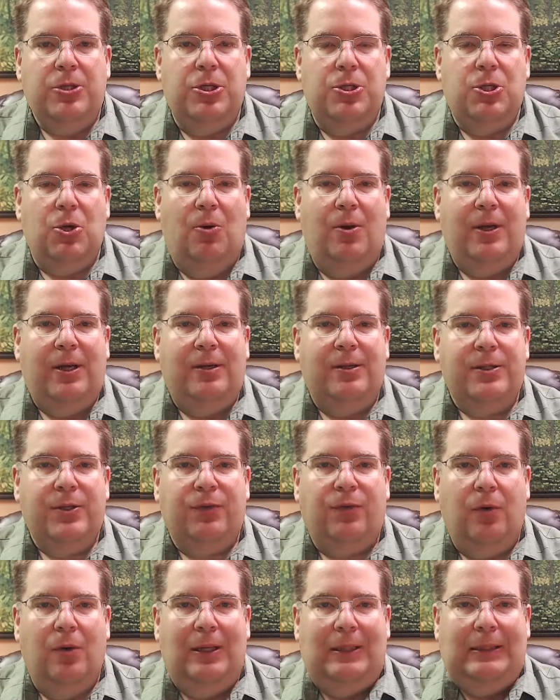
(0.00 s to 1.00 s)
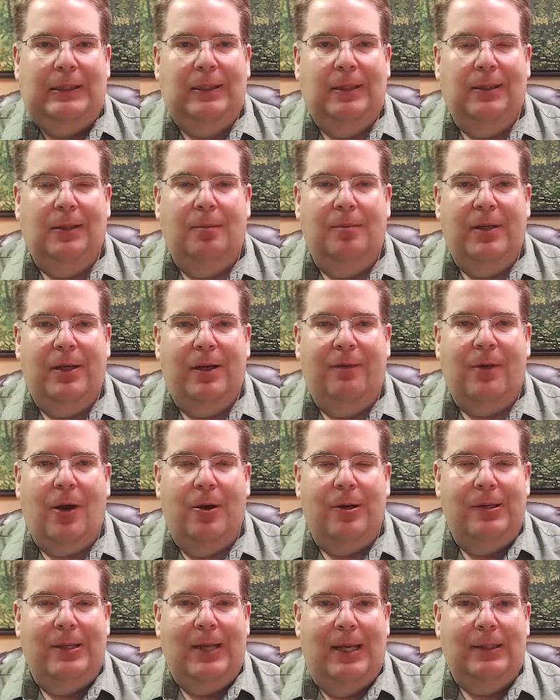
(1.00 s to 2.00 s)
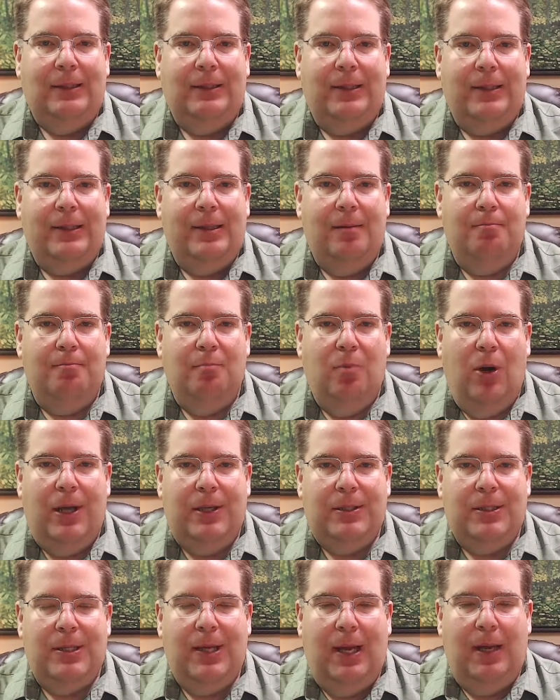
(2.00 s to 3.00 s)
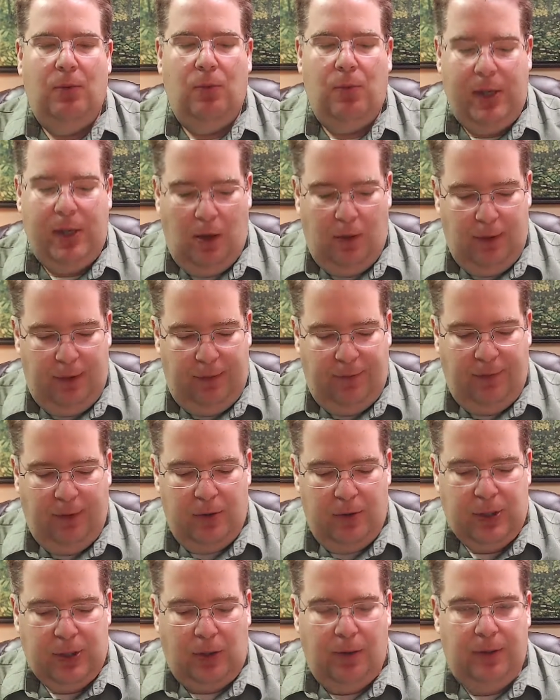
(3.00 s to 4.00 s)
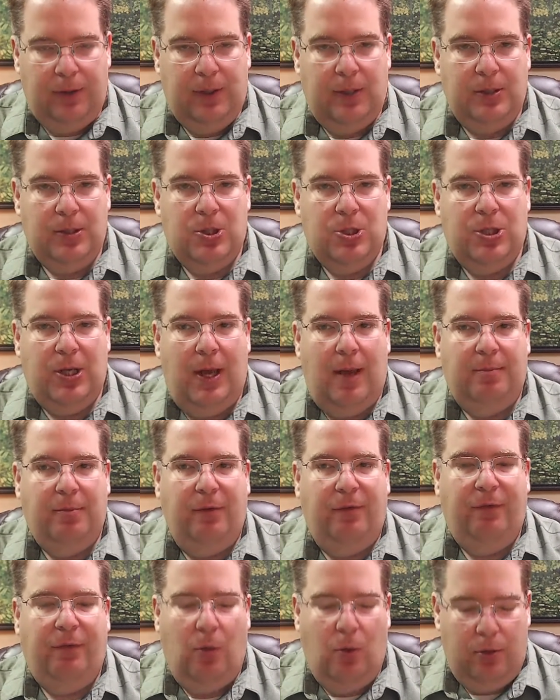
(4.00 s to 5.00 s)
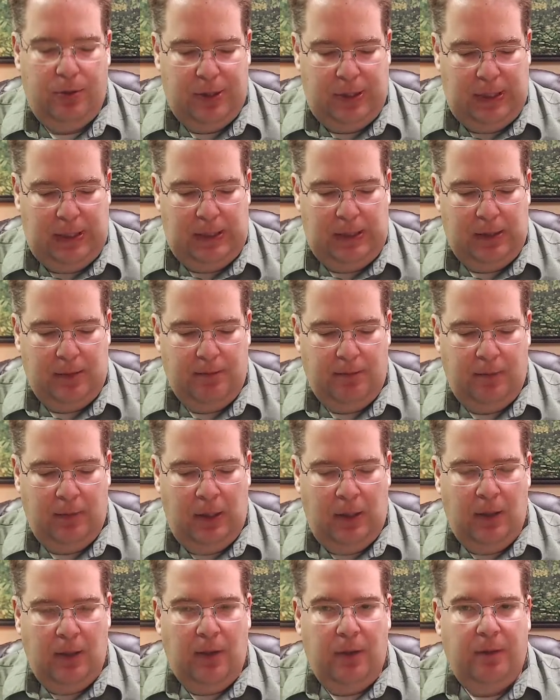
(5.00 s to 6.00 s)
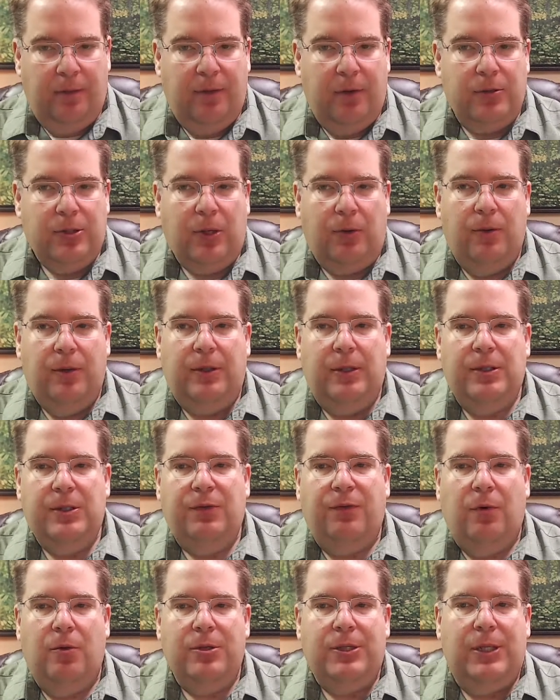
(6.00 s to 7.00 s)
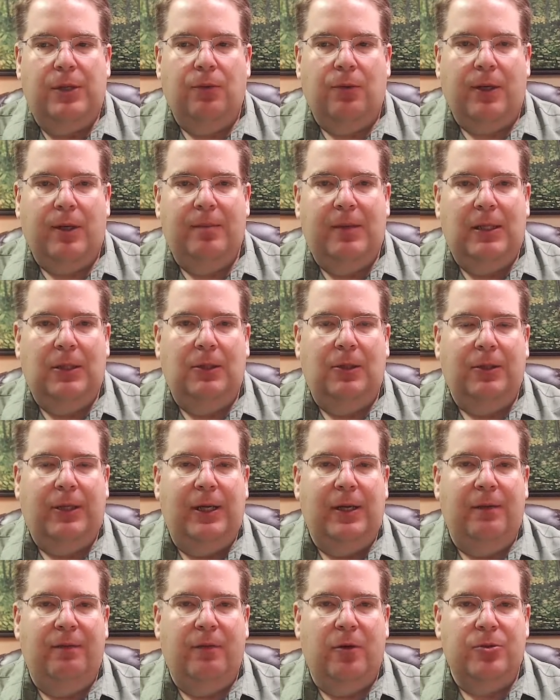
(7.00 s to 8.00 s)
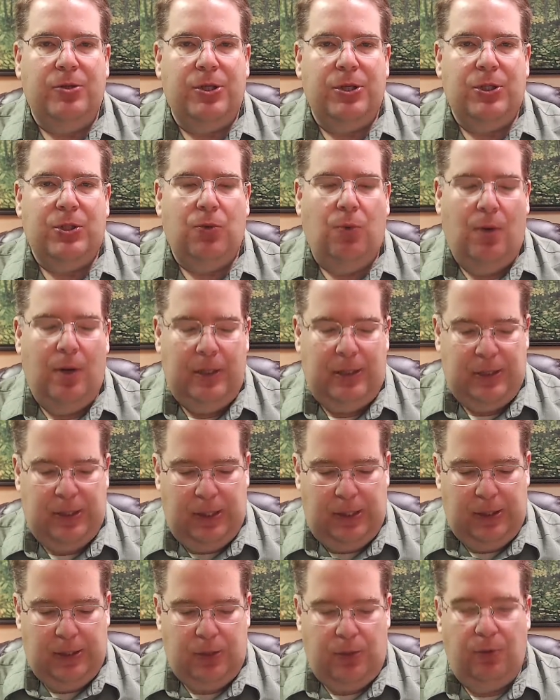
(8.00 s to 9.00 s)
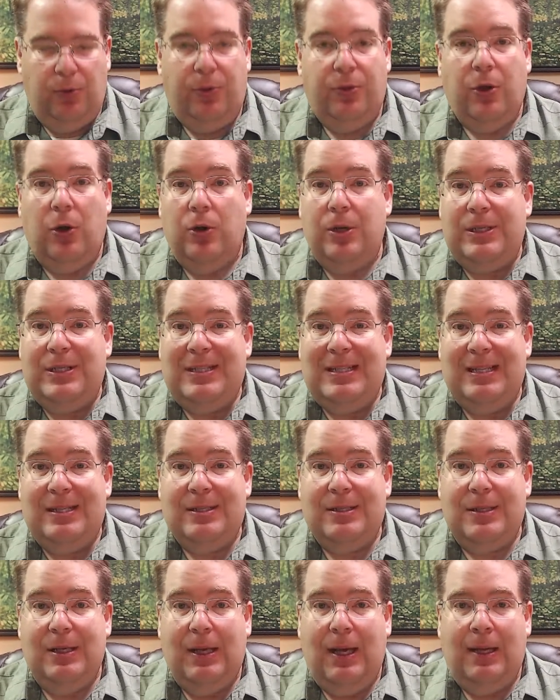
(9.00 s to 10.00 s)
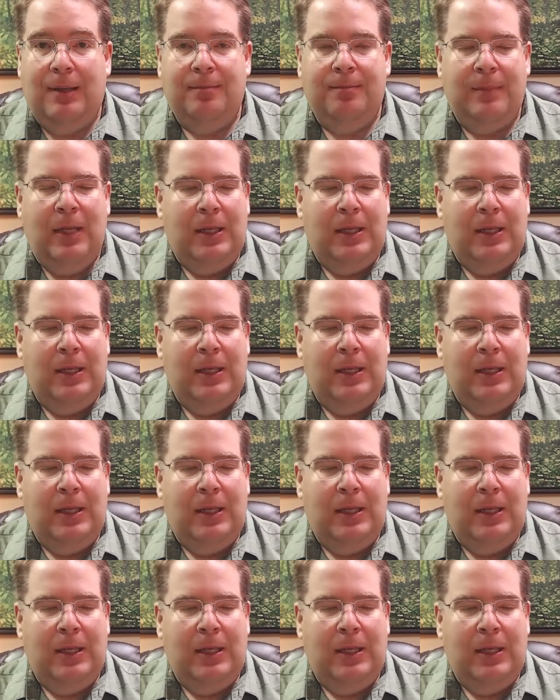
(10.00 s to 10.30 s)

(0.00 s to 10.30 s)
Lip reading: you joining us for a little bit of our daily bread today. We are in 1 Corinthians chapter 14. 1 Corinthians 14, we're going to be looking in verses 26 through 36 today,